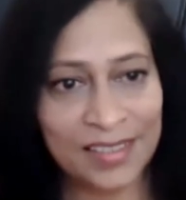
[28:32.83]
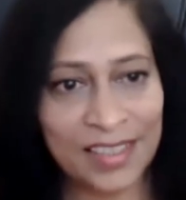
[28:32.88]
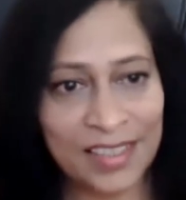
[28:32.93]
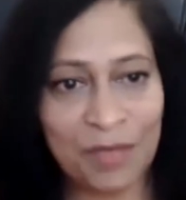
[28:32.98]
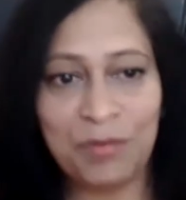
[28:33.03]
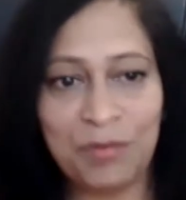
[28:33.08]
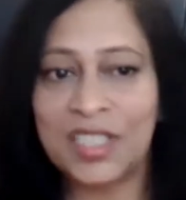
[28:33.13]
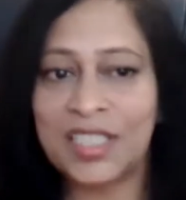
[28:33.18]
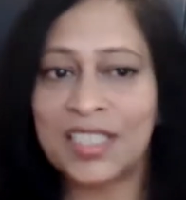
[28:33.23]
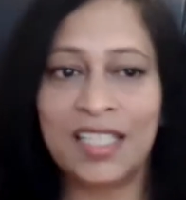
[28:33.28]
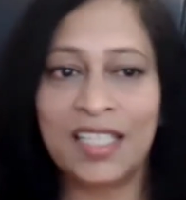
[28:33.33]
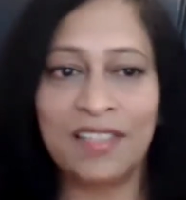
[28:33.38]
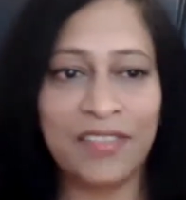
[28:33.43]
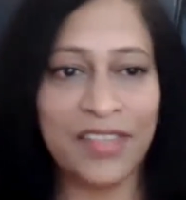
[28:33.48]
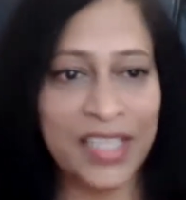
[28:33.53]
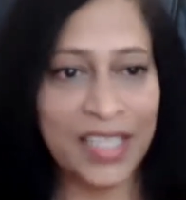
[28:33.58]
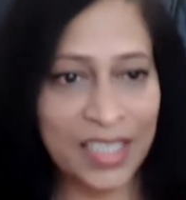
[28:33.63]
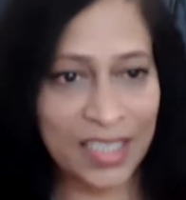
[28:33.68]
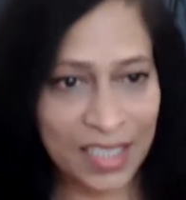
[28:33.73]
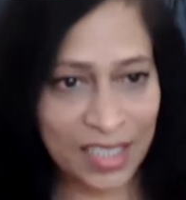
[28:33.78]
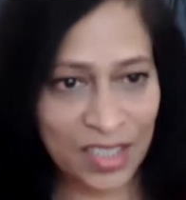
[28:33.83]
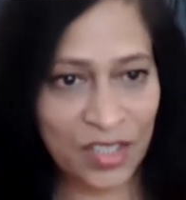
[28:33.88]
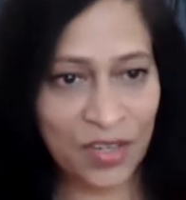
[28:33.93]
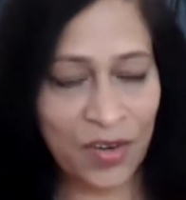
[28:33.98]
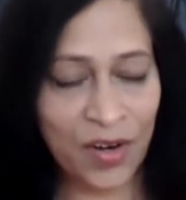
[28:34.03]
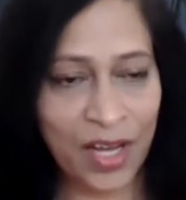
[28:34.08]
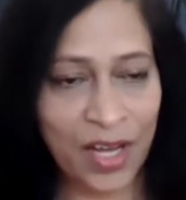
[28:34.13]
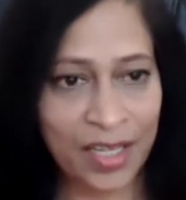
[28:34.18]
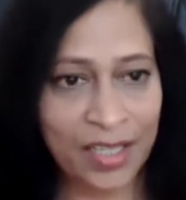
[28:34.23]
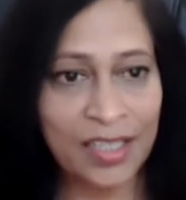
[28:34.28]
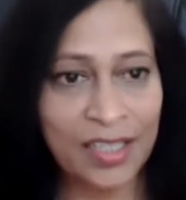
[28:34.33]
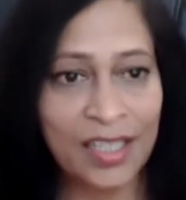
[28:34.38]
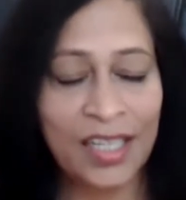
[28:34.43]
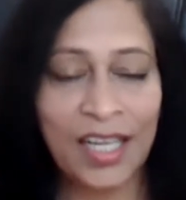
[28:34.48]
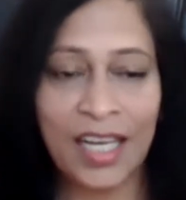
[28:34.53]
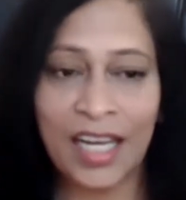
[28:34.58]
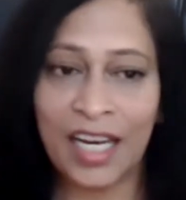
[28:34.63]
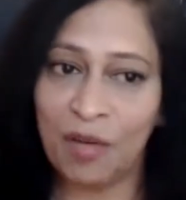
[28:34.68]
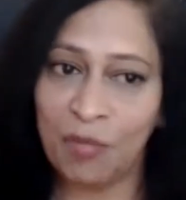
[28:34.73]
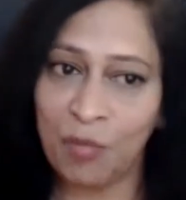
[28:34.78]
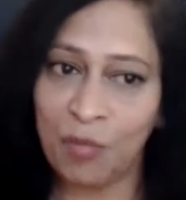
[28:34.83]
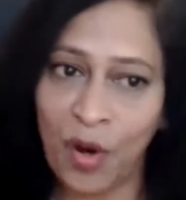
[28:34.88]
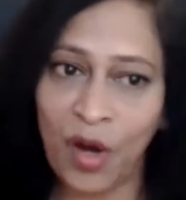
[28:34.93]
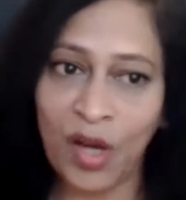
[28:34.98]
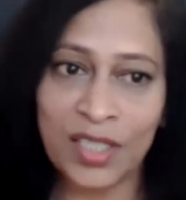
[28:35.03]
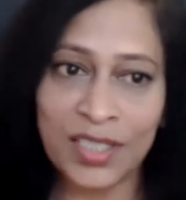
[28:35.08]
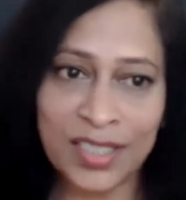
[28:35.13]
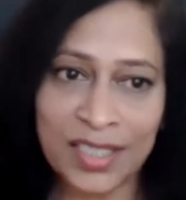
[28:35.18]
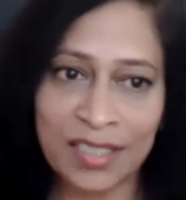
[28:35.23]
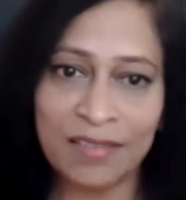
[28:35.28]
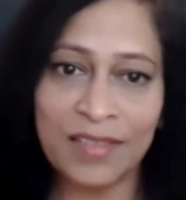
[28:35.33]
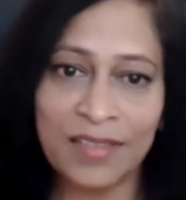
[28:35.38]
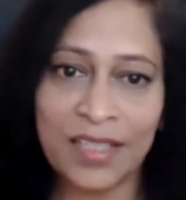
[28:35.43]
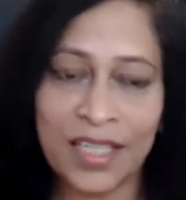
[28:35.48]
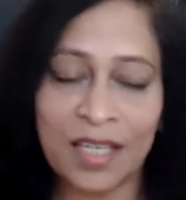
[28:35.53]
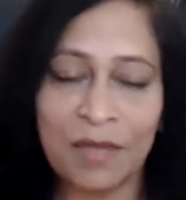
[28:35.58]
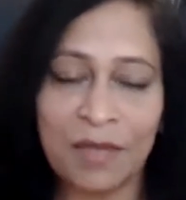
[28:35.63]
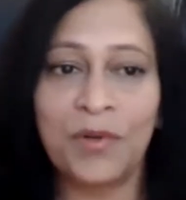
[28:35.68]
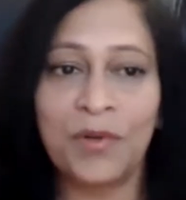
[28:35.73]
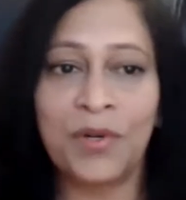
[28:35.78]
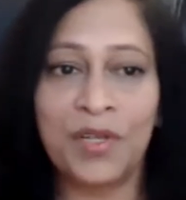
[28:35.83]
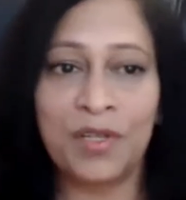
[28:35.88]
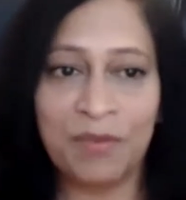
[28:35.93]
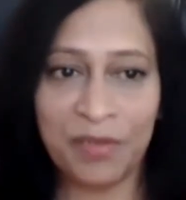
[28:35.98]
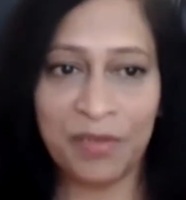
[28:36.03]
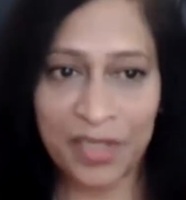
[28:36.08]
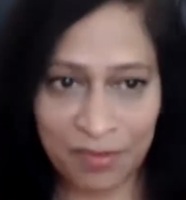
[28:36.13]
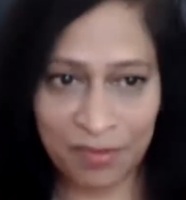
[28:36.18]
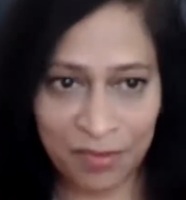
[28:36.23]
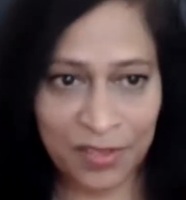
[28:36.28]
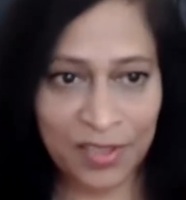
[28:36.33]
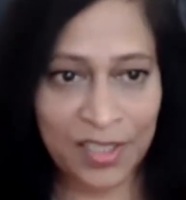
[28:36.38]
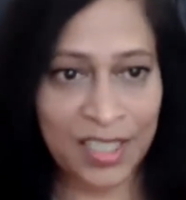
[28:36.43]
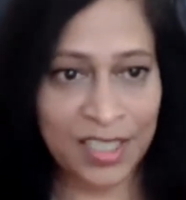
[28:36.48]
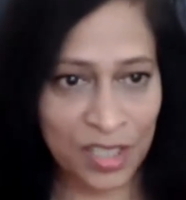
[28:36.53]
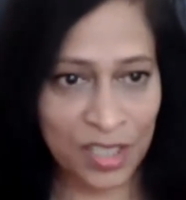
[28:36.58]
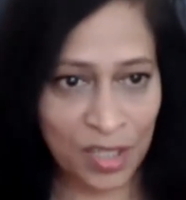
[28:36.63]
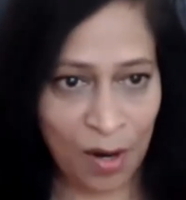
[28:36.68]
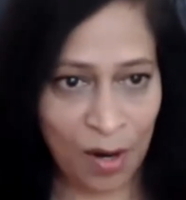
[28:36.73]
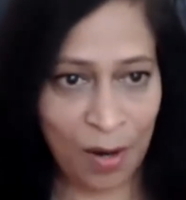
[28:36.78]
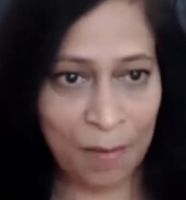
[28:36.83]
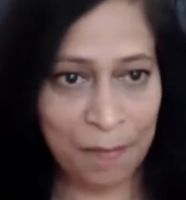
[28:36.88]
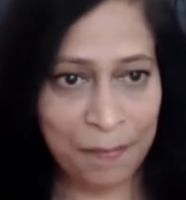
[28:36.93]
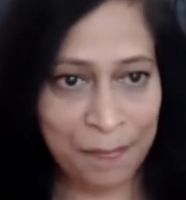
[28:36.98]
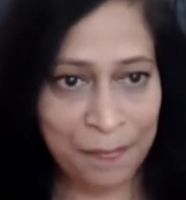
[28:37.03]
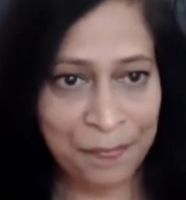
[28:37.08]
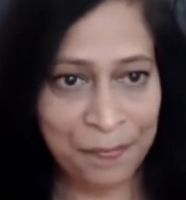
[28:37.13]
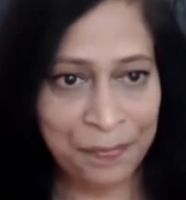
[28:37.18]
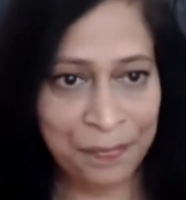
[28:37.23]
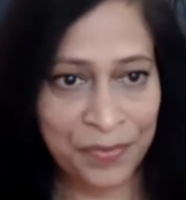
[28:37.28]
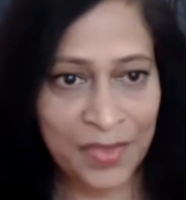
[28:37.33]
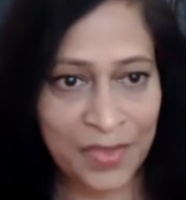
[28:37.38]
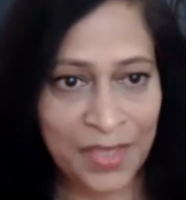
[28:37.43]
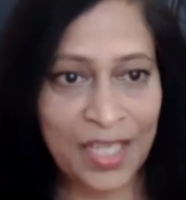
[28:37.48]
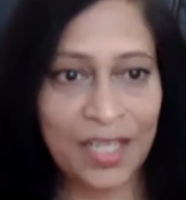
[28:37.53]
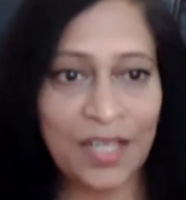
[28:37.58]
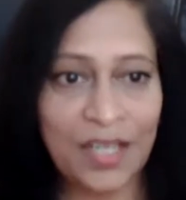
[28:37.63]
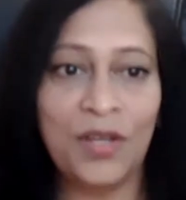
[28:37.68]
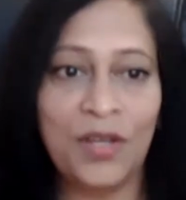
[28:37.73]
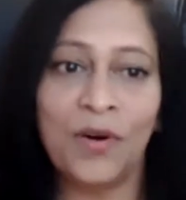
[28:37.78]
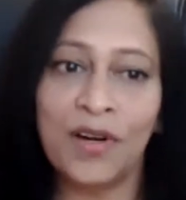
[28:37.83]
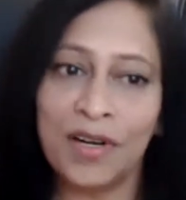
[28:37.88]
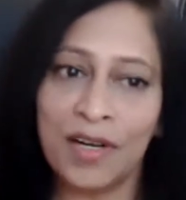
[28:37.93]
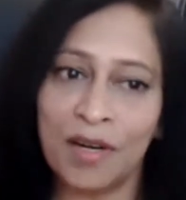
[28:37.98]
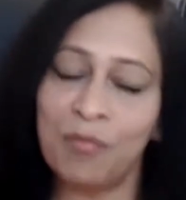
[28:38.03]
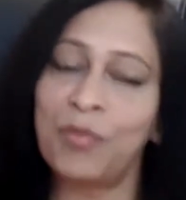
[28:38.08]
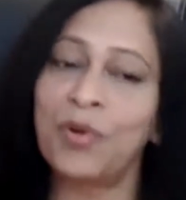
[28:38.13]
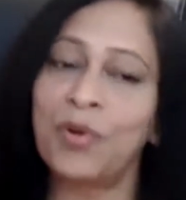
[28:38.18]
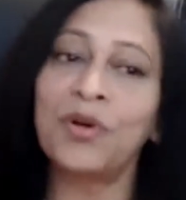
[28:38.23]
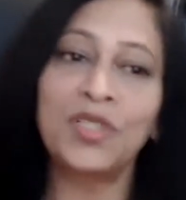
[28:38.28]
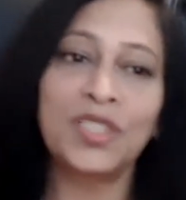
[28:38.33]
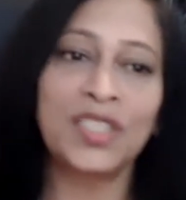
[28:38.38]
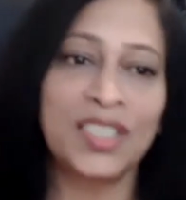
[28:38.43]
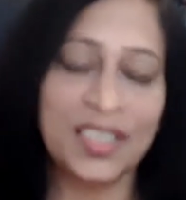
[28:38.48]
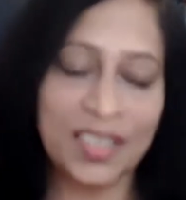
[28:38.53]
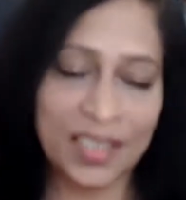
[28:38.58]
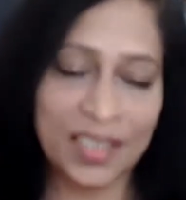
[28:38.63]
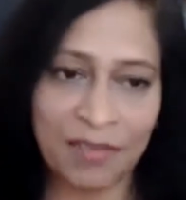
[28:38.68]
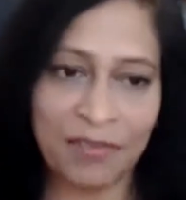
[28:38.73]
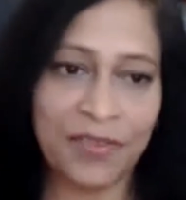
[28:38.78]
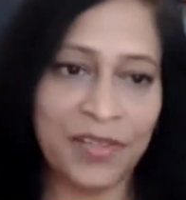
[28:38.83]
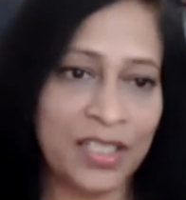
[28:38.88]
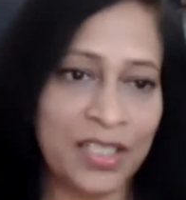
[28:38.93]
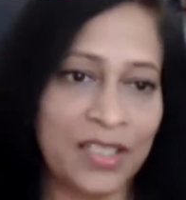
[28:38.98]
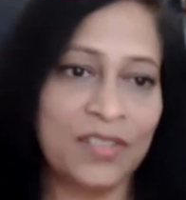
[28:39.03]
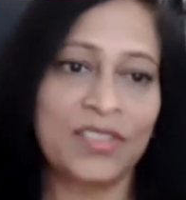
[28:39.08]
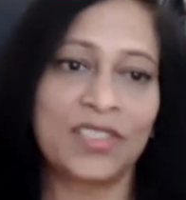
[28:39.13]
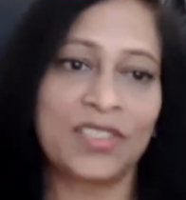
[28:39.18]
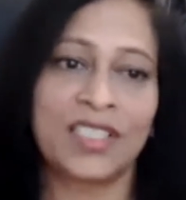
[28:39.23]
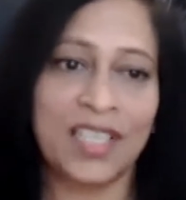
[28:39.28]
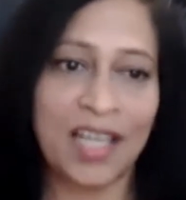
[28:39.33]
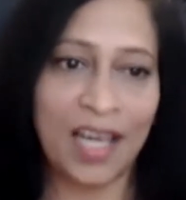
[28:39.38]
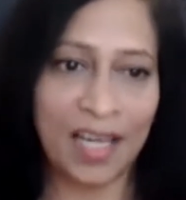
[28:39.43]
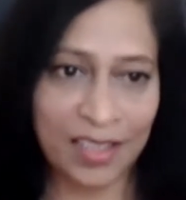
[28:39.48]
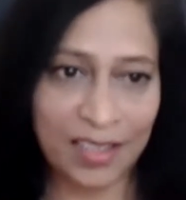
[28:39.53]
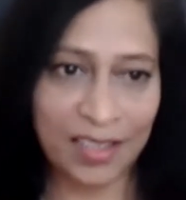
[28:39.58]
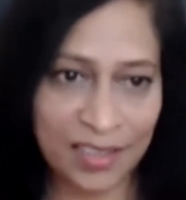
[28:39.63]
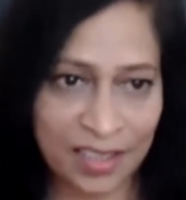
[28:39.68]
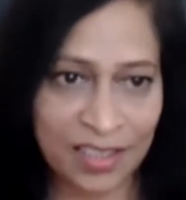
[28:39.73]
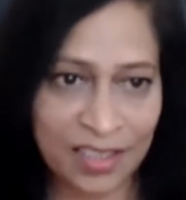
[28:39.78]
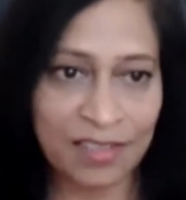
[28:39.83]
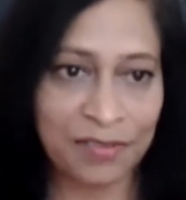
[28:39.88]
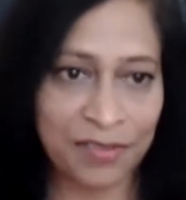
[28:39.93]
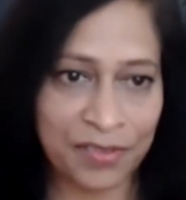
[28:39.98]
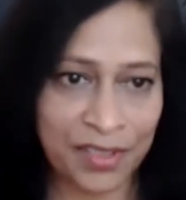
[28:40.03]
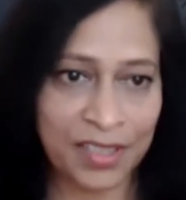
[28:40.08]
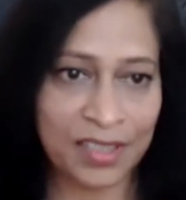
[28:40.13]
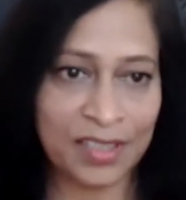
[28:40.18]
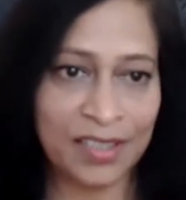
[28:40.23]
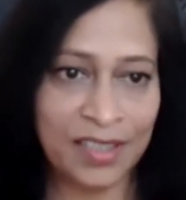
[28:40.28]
I'm just giving it a try and I'm positive that I'm going to fit for that job. Then your approach is different, your style is different.